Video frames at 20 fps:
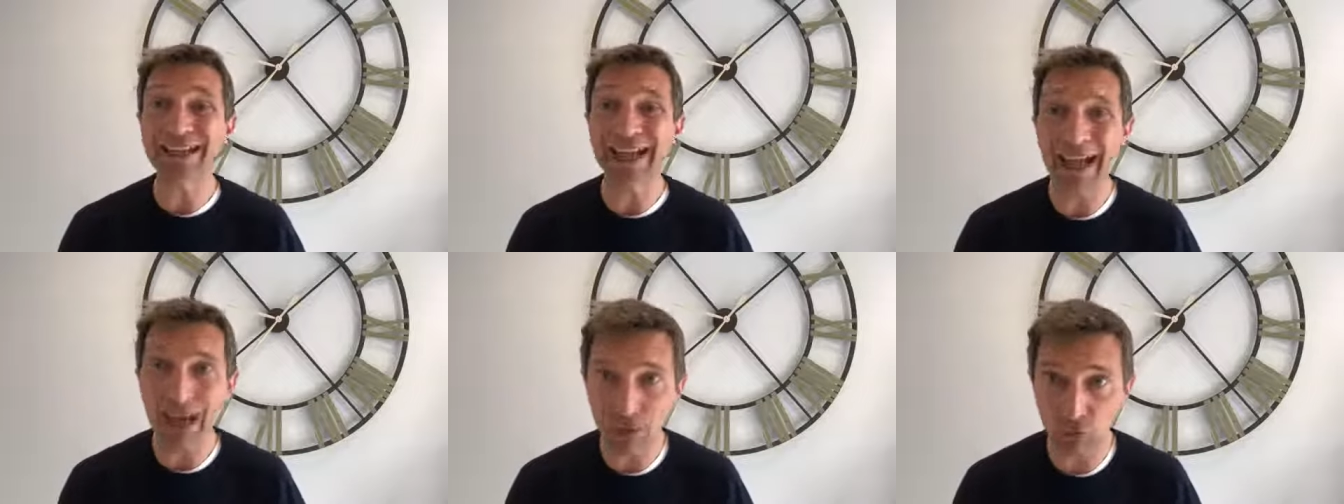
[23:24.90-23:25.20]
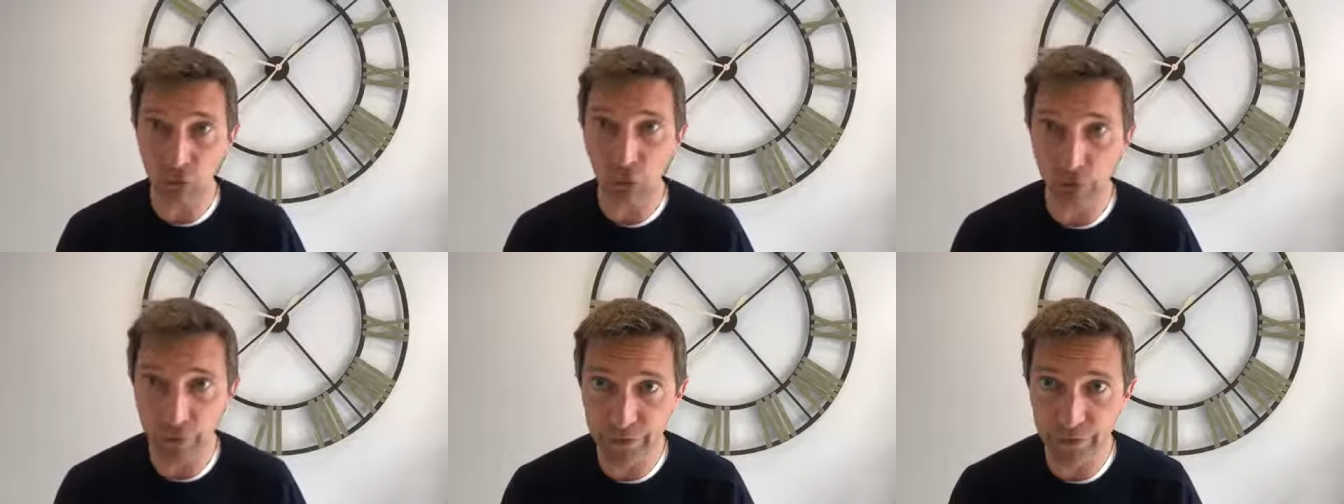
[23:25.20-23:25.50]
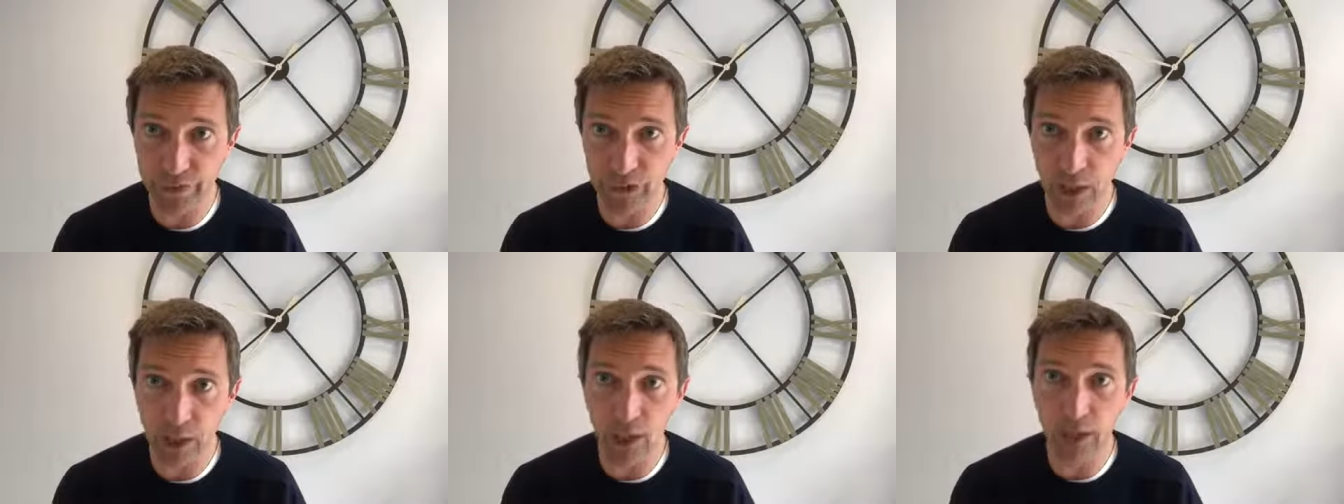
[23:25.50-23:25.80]

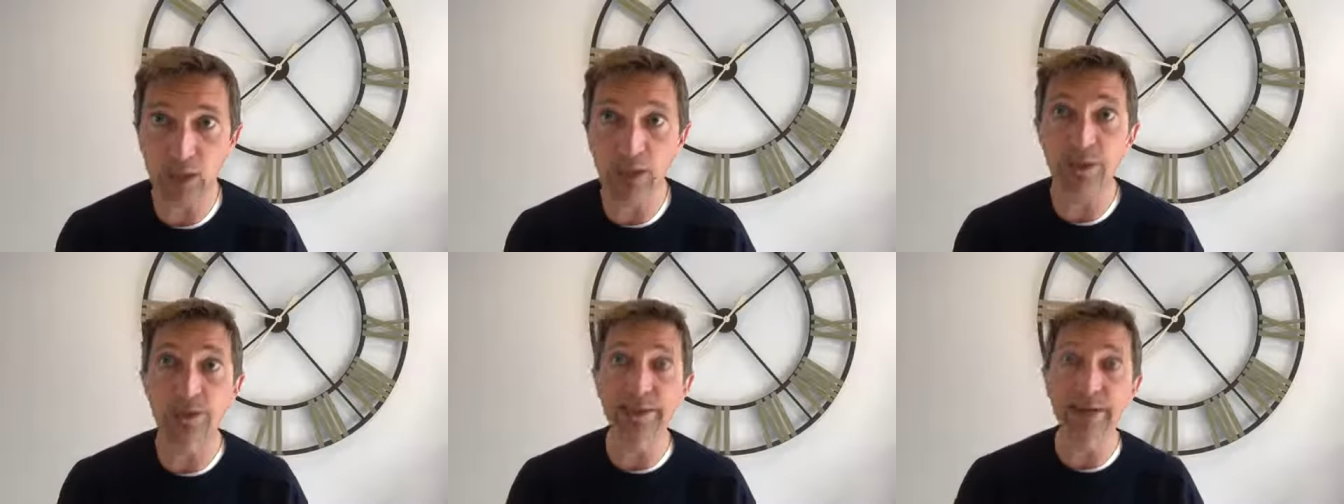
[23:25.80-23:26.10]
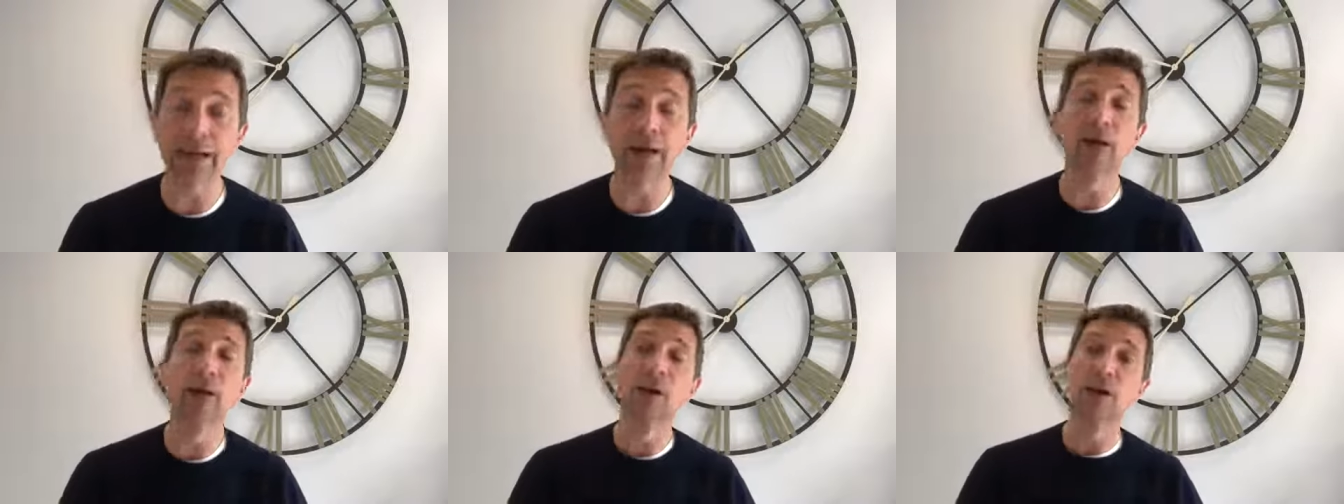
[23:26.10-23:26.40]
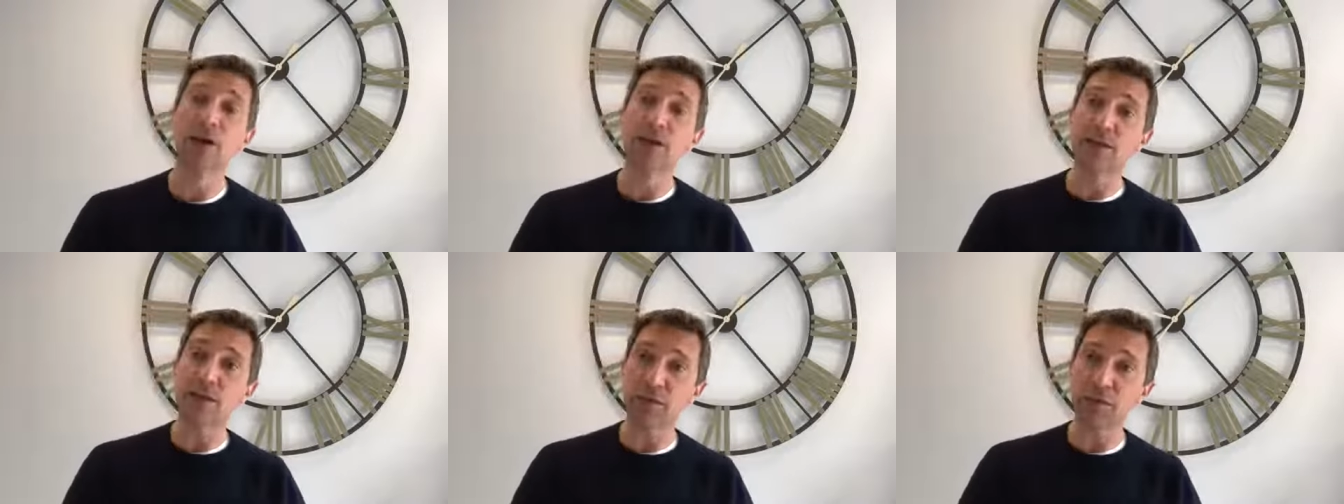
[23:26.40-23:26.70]
Keros Island. Now,
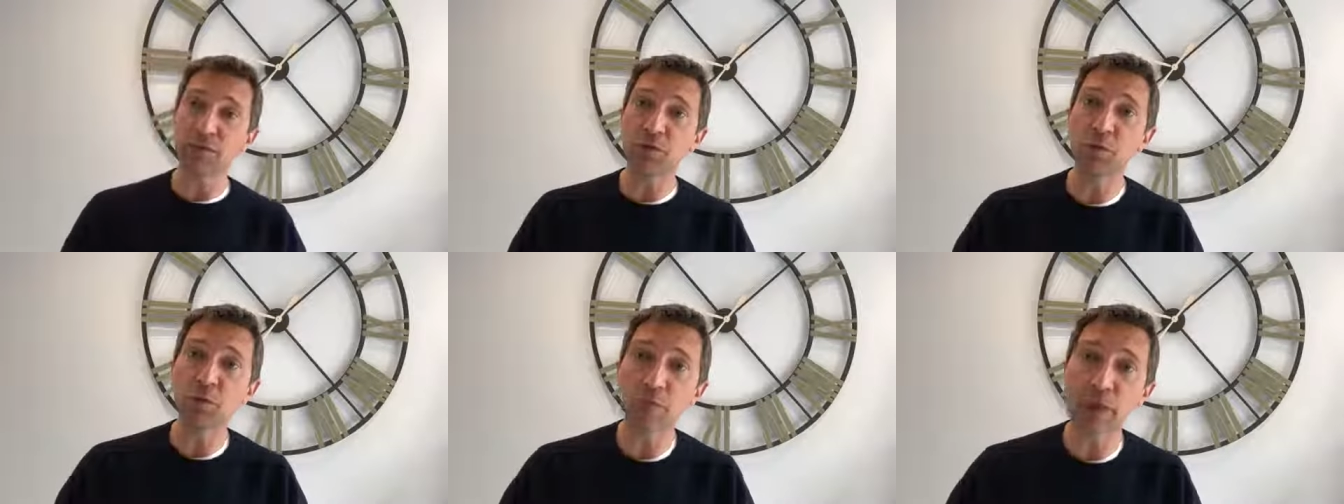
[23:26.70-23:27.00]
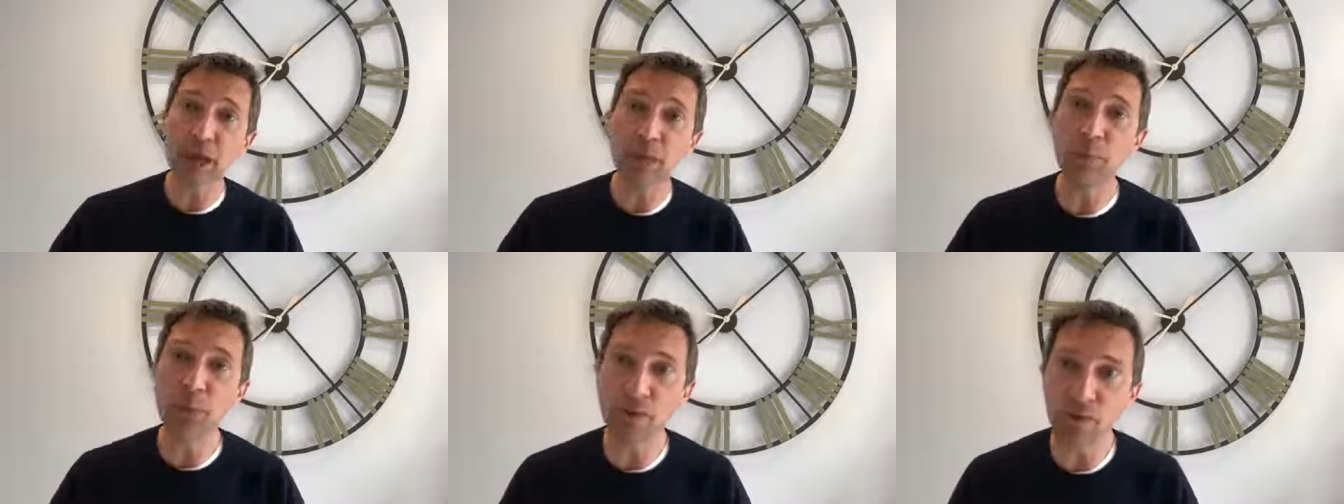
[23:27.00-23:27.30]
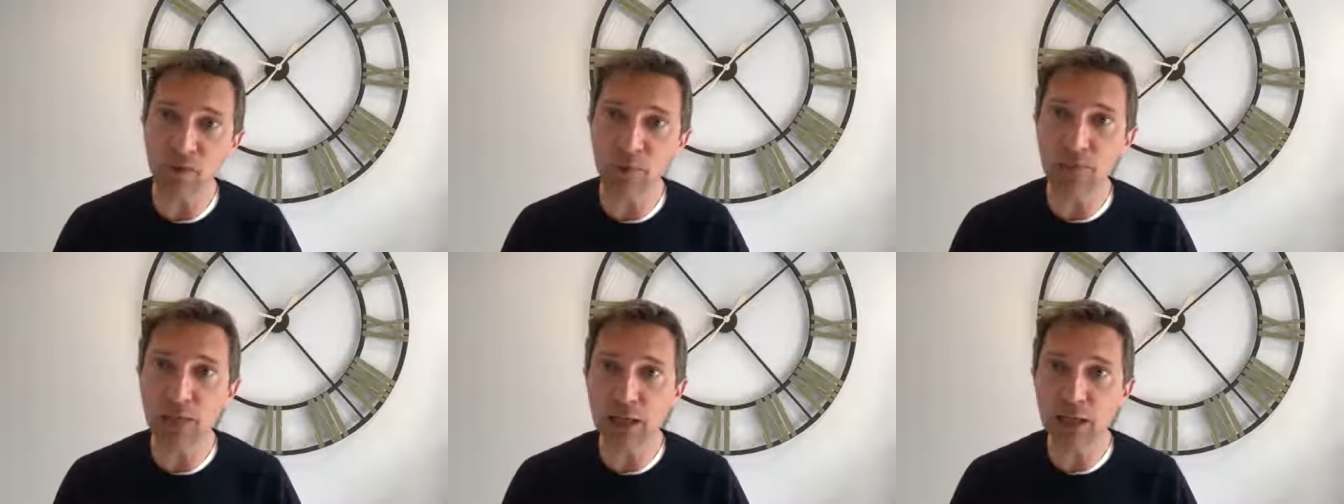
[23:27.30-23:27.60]
some of you may be
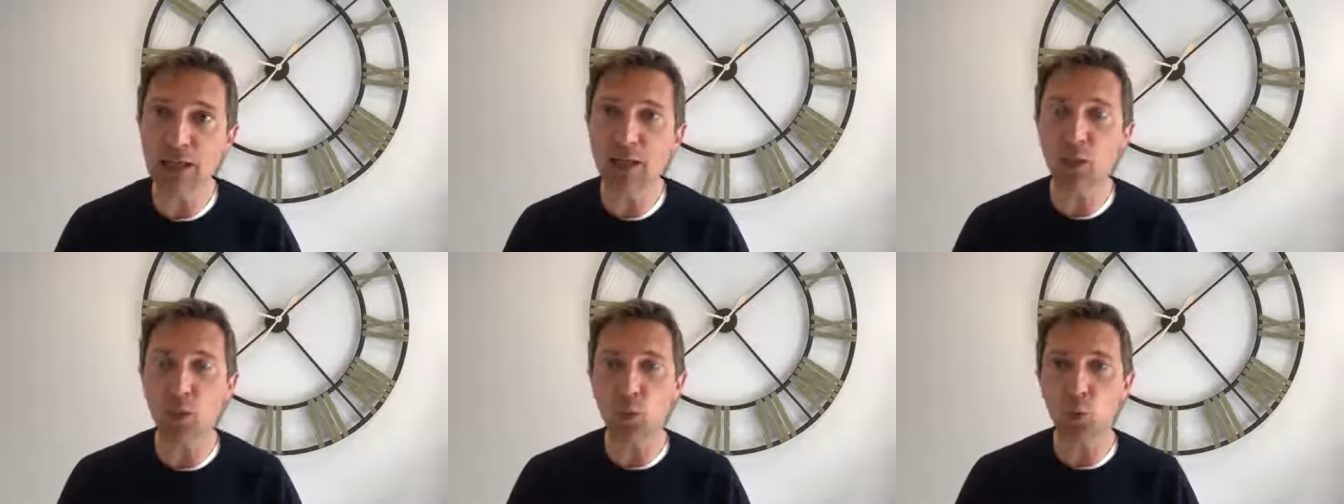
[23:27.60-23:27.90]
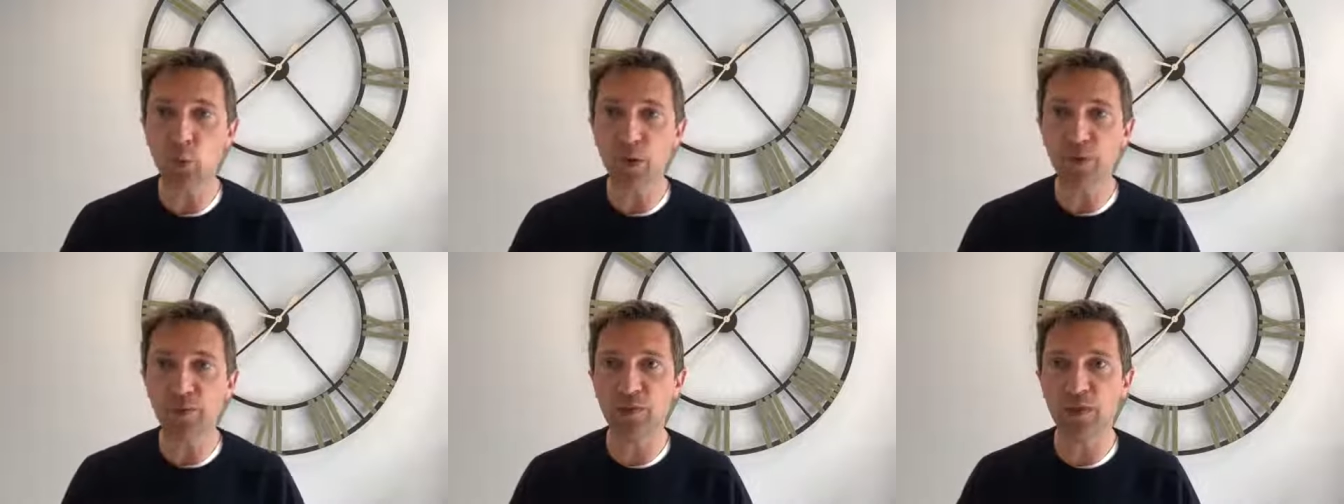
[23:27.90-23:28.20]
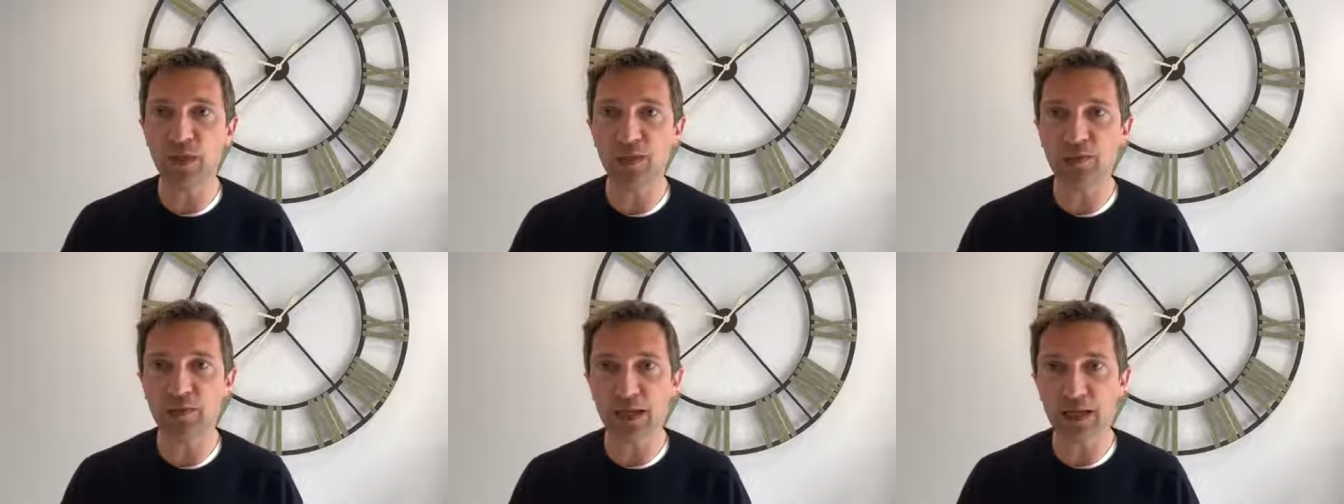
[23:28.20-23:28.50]
familiar
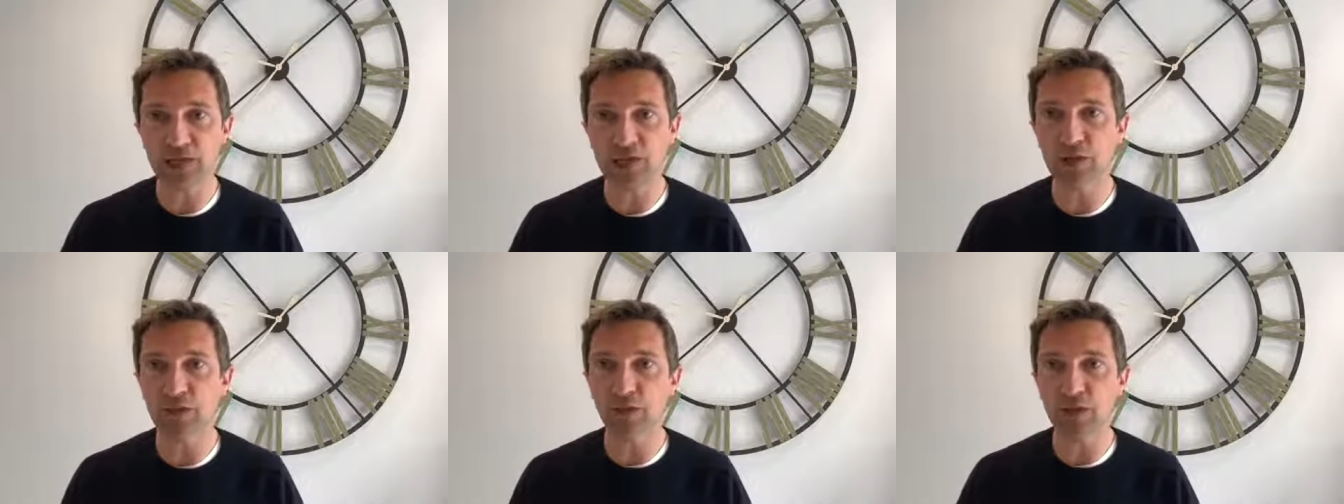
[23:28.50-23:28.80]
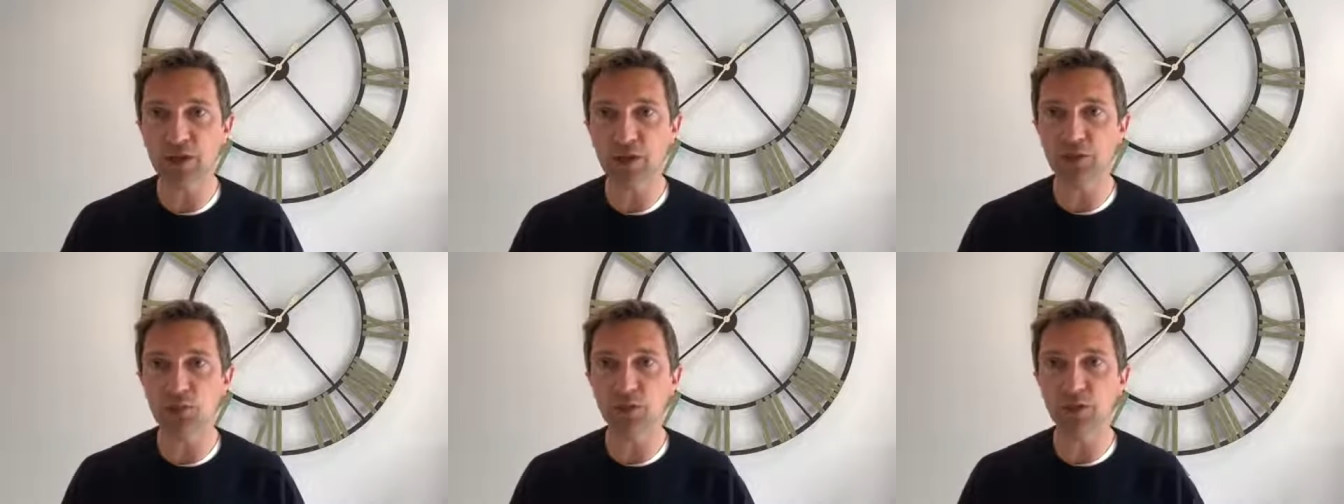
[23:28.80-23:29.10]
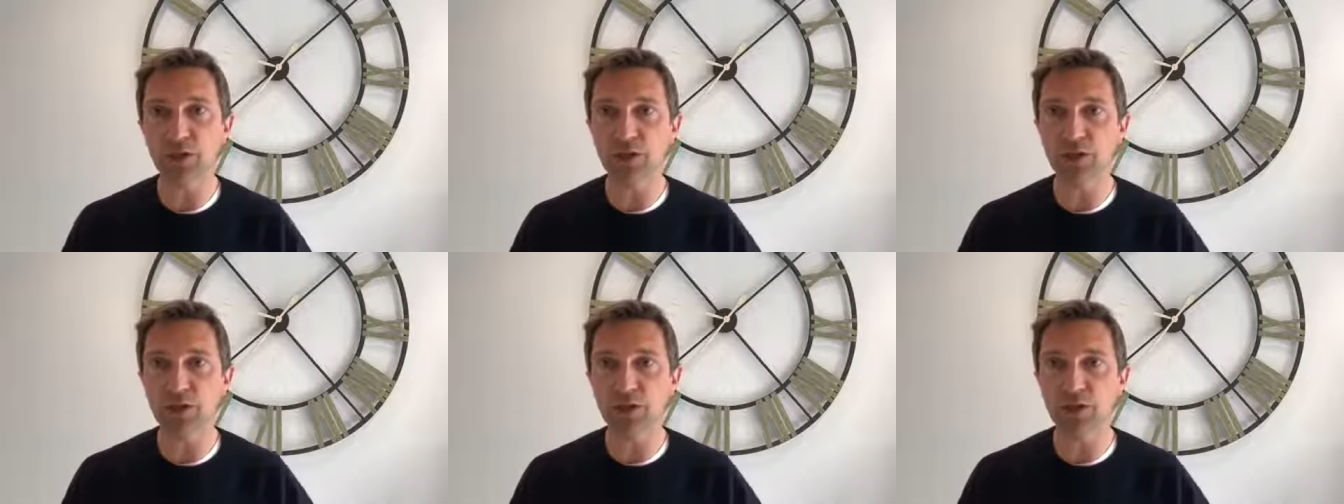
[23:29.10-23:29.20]
with this excavation,